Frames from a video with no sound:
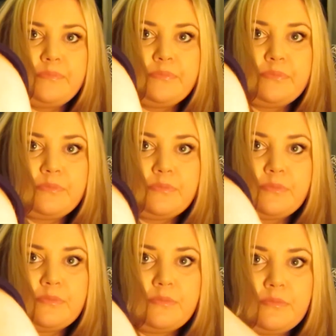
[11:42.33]

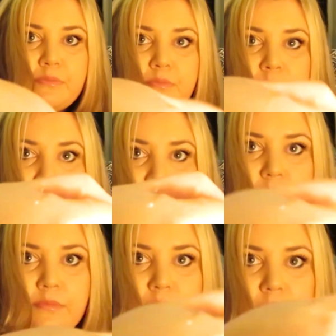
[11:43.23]

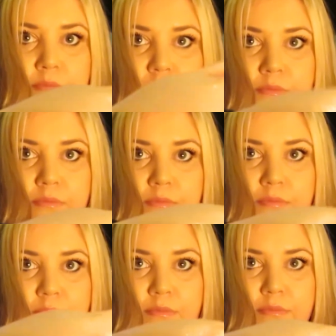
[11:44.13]

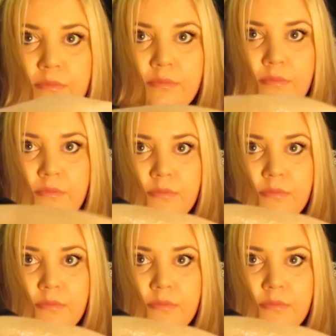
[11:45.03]
Nobody speaks.